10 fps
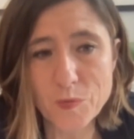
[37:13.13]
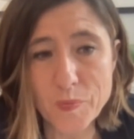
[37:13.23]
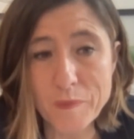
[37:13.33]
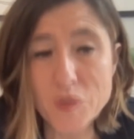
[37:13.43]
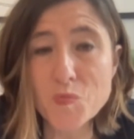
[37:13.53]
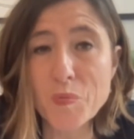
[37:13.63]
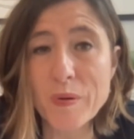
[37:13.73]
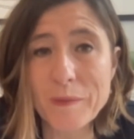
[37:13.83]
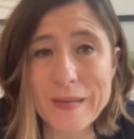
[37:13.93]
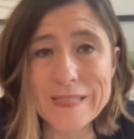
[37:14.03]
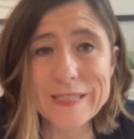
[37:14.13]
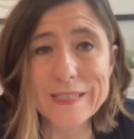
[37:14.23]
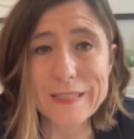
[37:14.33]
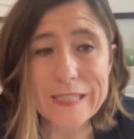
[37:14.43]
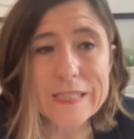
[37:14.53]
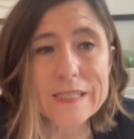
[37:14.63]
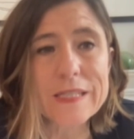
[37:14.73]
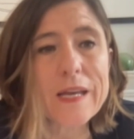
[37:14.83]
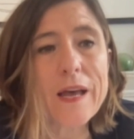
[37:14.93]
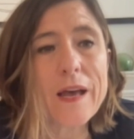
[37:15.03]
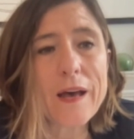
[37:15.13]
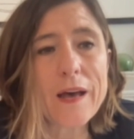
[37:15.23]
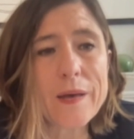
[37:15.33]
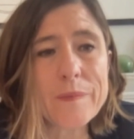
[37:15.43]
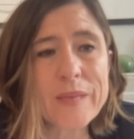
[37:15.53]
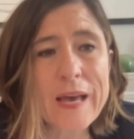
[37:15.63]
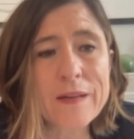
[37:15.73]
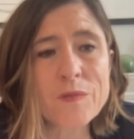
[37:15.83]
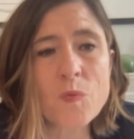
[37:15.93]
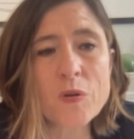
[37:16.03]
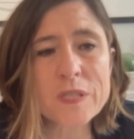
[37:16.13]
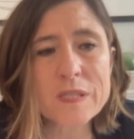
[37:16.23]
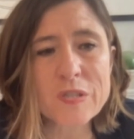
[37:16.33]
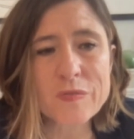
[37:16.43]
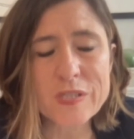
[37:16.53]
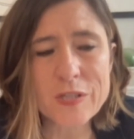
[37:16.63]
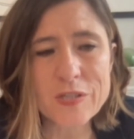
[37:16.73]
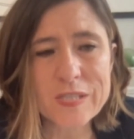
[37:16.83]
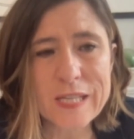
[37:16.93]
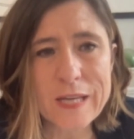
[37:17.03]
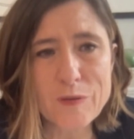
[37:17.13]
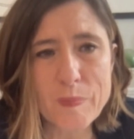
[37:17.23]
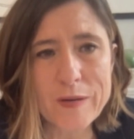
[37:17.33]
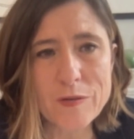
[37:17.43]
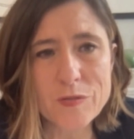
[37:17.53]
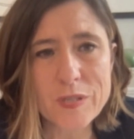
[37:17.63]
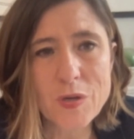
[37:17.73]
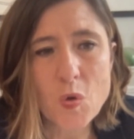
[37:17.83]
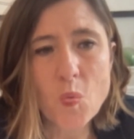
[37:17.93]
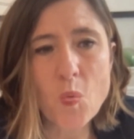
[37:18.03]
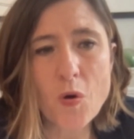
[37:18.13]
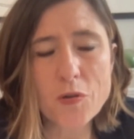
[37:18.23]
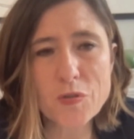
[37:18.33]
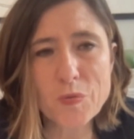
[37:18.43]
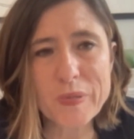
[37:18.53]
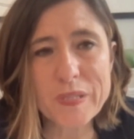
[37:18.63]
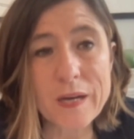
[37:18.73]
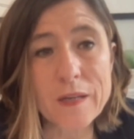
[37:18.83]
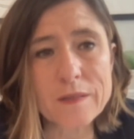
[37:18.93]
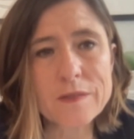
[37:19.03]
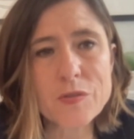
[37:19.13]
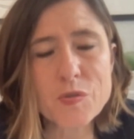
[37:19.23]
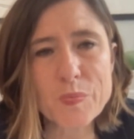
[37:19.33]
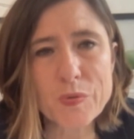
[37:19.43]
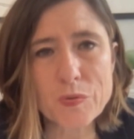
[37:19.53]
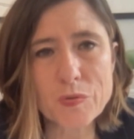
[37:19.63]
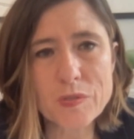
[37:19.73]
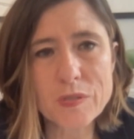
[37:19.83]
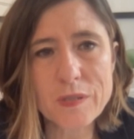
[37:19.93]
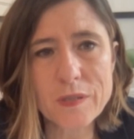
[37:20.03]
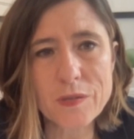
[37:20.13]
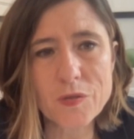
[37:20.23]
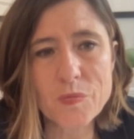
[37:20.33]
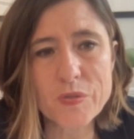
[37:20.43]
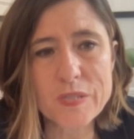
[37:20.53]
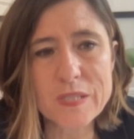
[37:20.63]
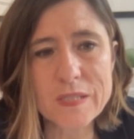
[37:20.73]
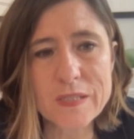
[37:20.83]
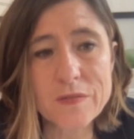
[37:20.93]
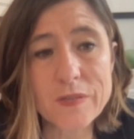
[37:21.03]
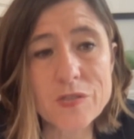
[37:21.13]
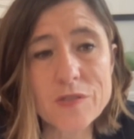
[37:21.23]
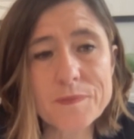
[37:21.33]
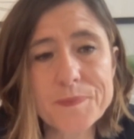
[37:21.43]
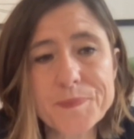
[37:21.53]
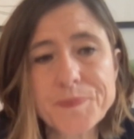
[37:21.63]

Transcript: would be much more pragmatic and needed. Jan, what does your research say about what could be done to support communities in the region?